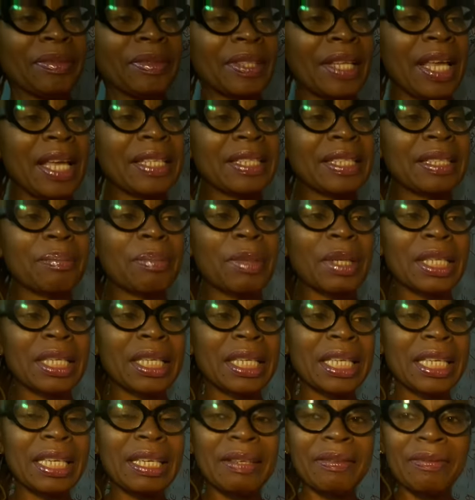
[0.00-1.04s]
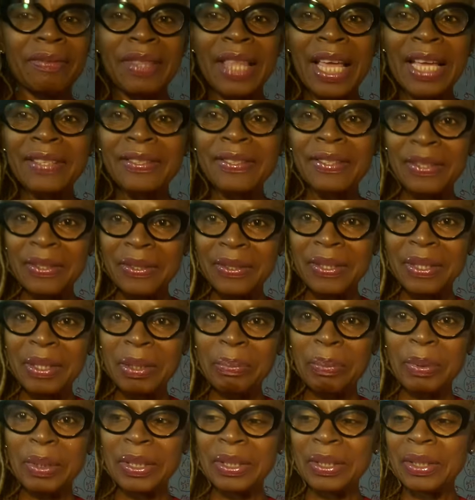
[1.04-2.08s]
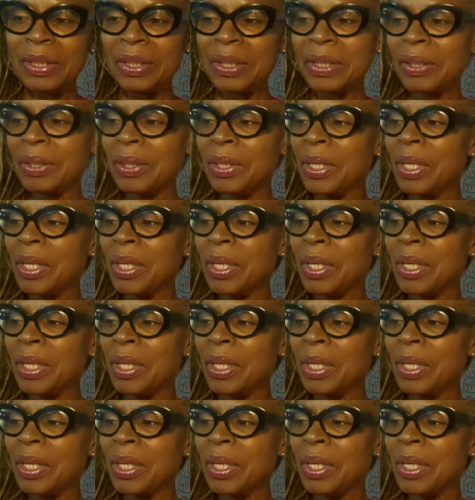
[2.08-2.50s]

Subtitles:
That's Mother Eve, that's the serpent.